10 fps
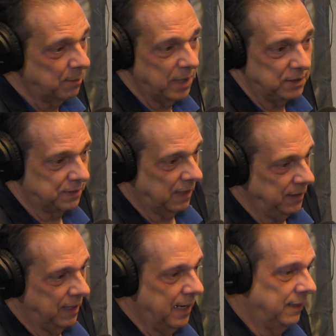of the stuff, a
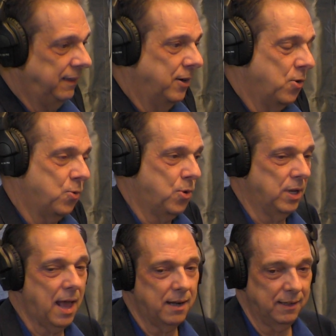
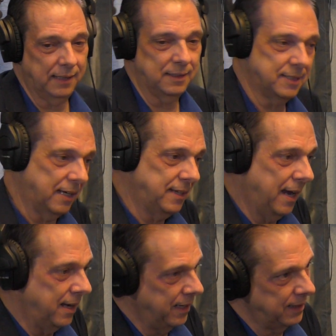lot like the
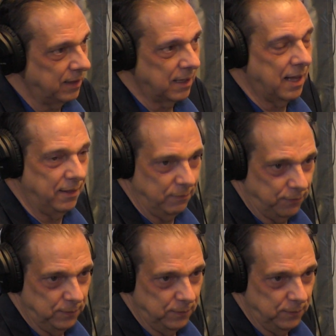Titanic and a lot of the